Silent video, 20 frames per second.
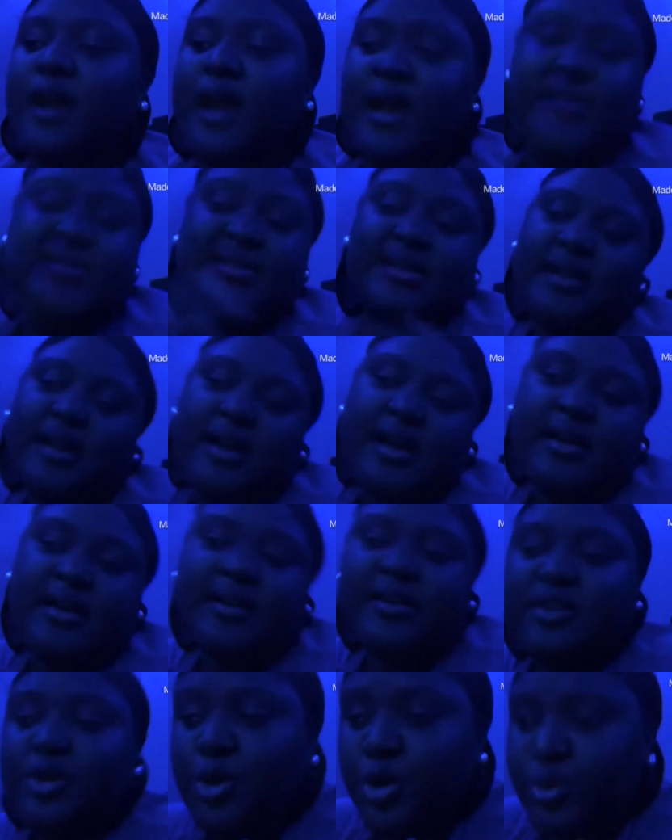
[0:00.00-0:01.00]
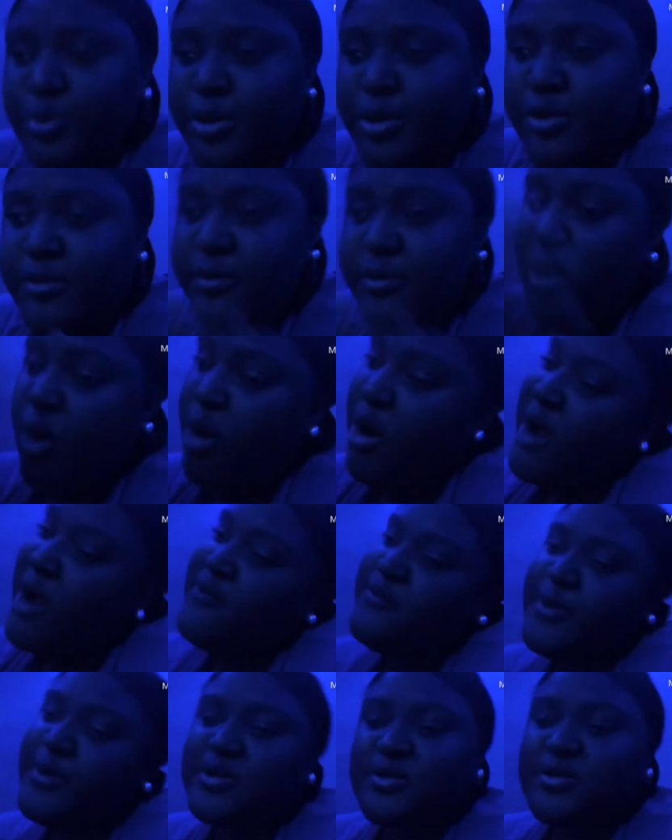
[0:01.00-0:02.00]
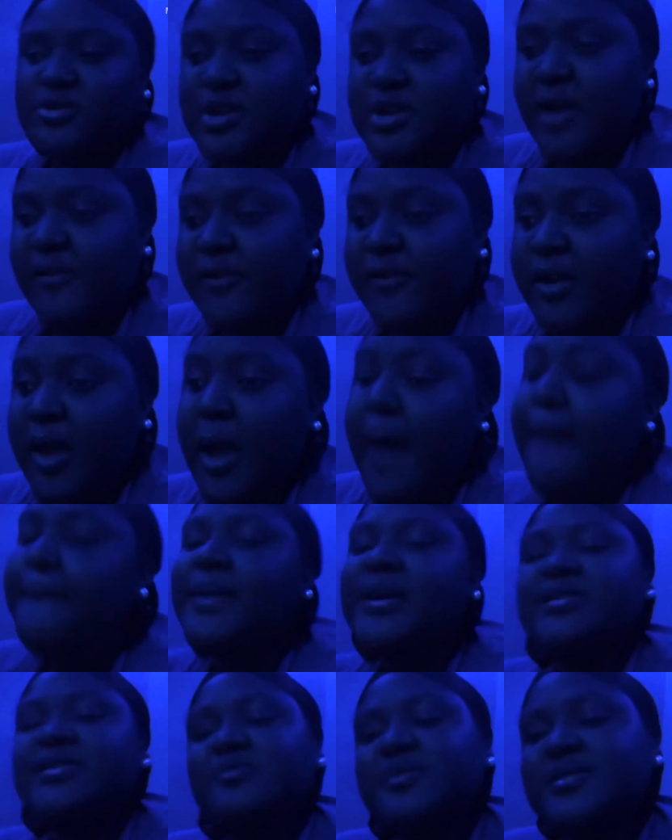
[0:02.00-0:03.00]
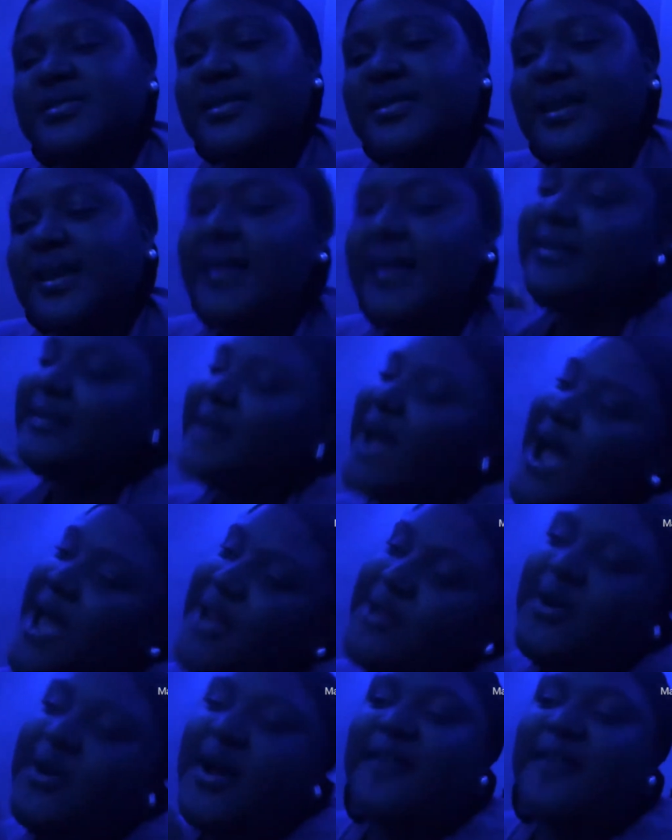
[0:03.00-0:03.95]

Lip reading: It's not like I can get an Uber or have a personal driver because, once again, I don't